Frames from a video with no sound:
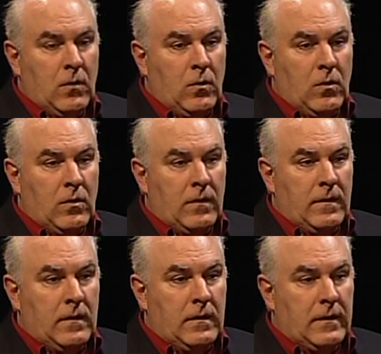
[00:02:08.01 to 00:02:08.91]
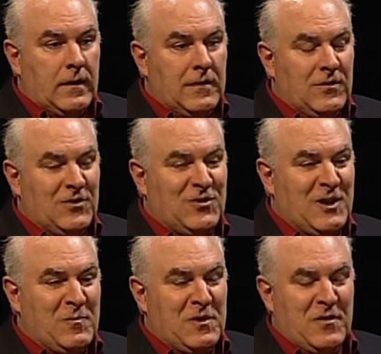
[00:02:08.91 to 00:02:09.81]
or the uh, there's a
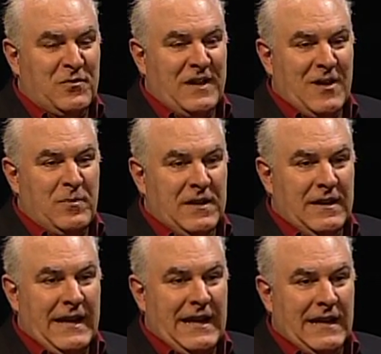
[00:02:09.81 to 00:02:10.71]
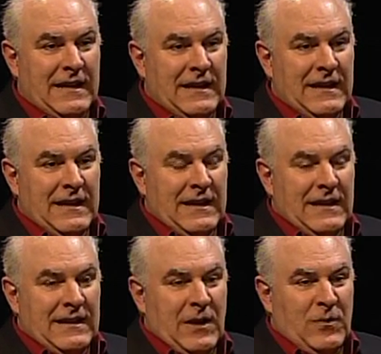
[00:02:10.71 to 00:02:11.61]
gentleman on a flatbed in Natick
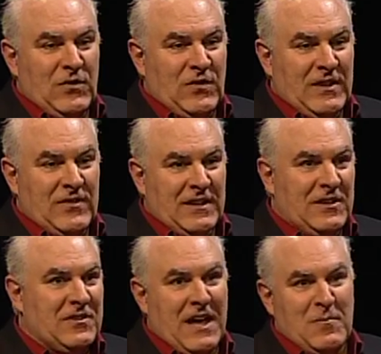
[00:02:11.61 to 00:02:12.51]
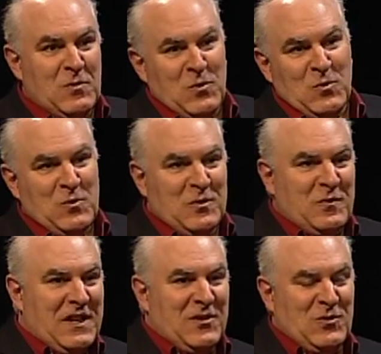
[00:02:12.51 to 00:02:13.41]
that always sings like Neil Diamond tunes and
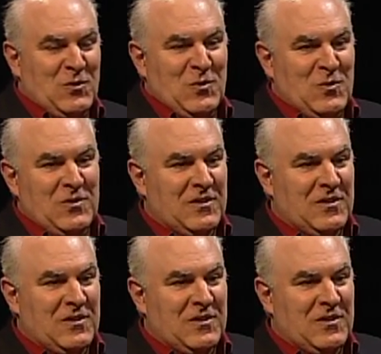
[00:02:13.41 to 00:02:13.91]
Vegas tunes.